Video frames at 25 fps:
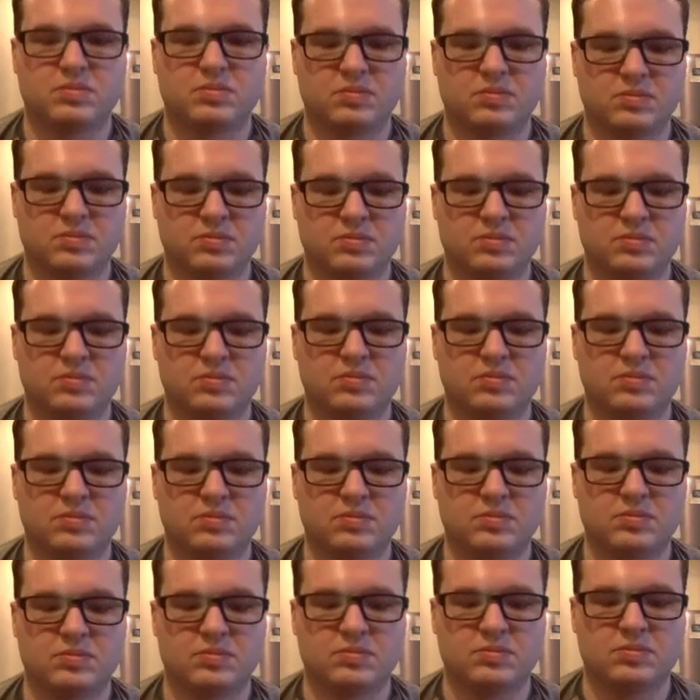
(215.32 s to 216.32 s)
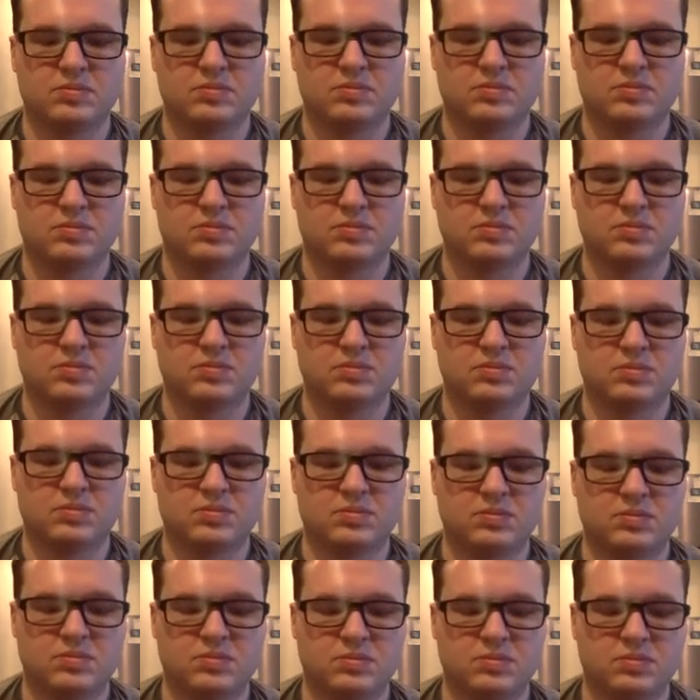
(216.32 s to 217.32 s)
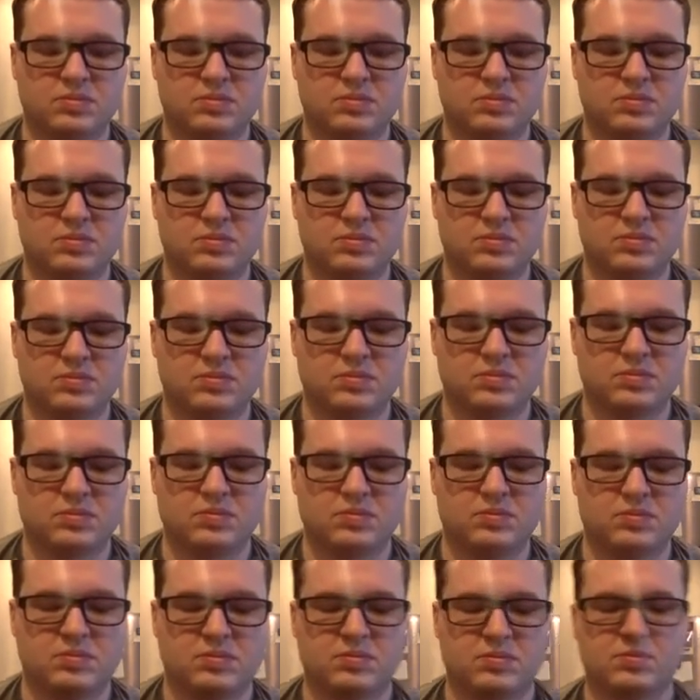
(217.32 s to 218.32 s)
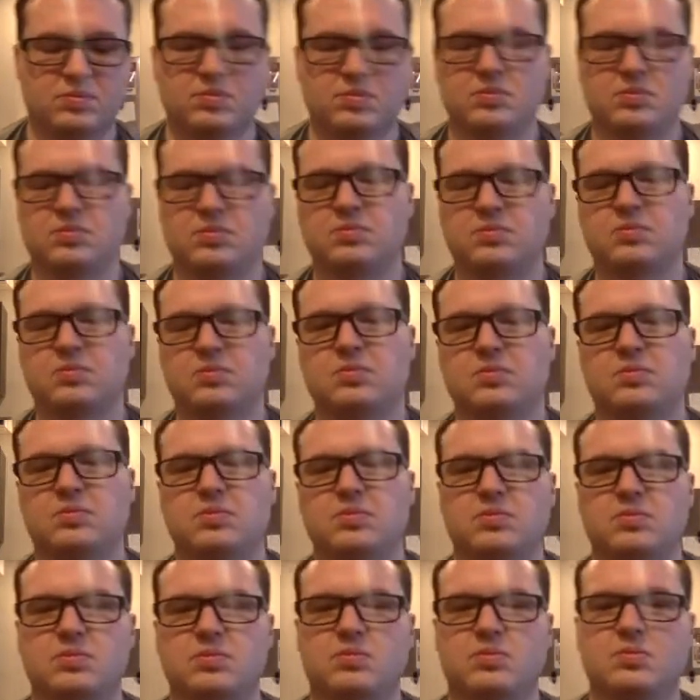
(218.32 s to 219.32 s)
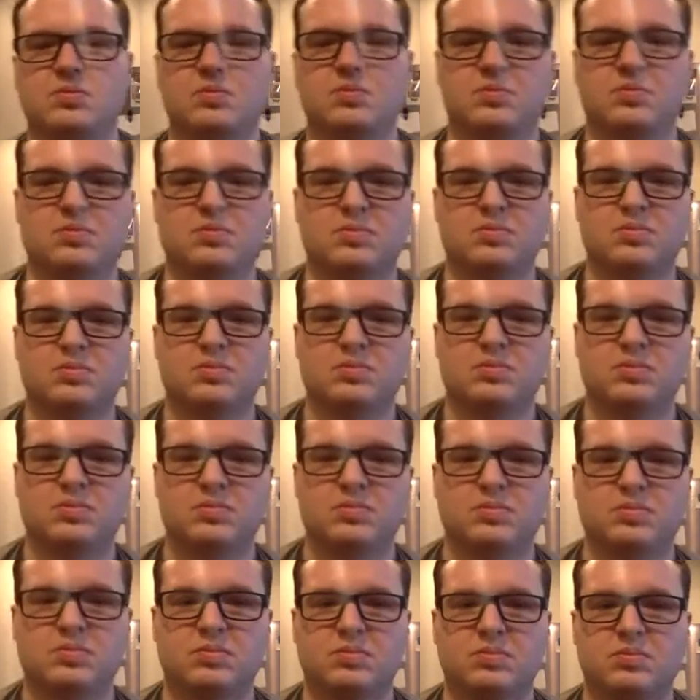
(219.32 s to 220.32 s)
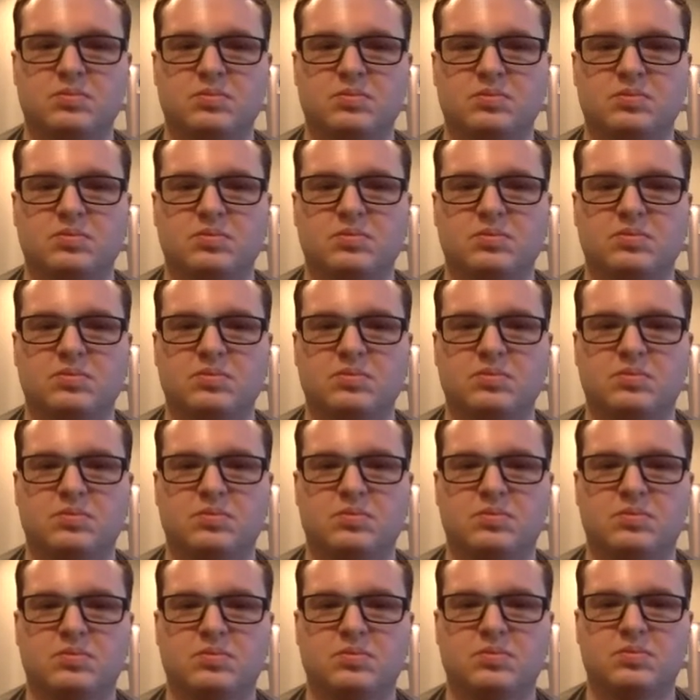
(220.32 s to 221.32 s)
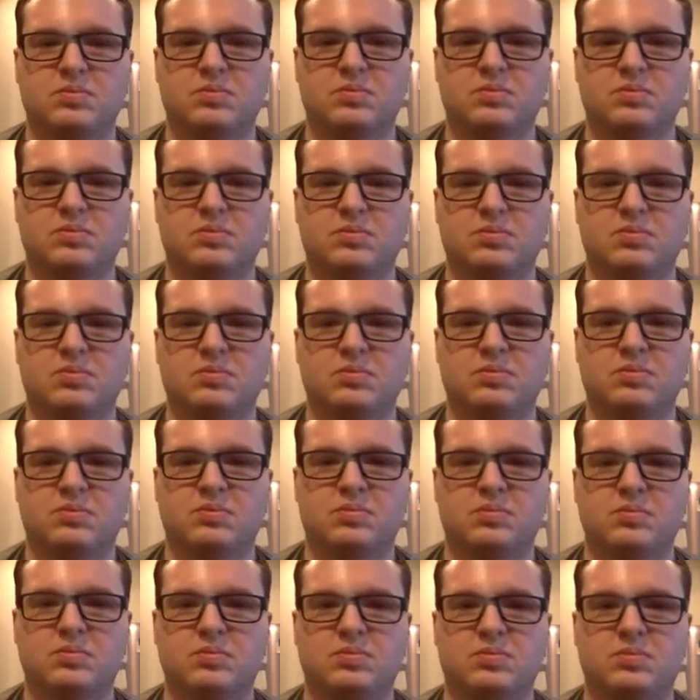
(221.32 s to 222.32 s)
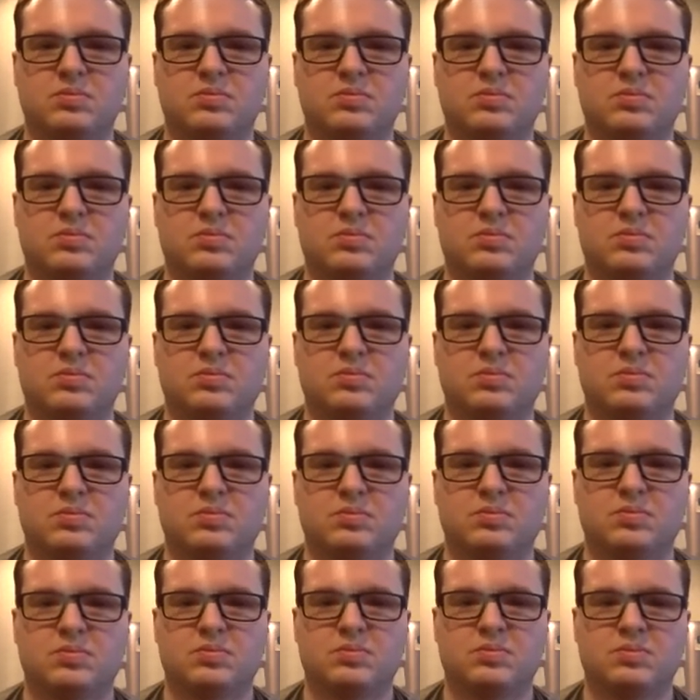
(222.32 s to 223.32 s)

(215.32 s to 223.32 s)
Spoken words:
This person isn't speaking.